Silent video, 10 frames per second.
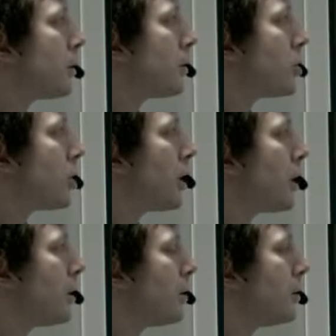Gee,
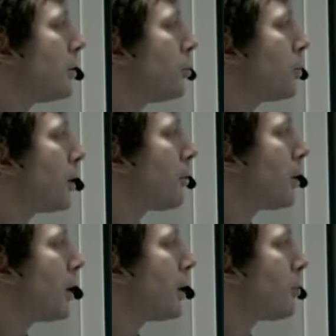who's been
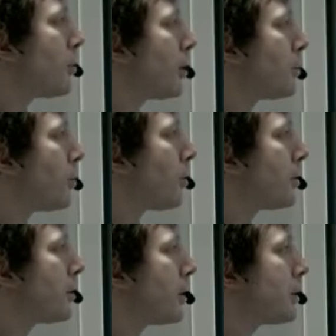creating all those
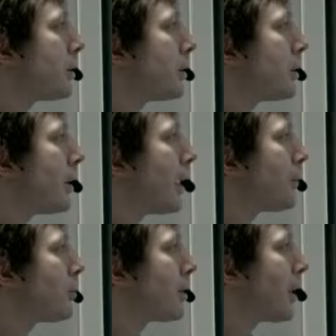policies? I
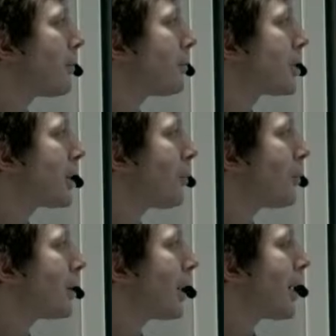have to have a chat
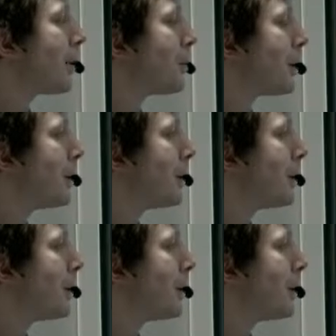with that admin.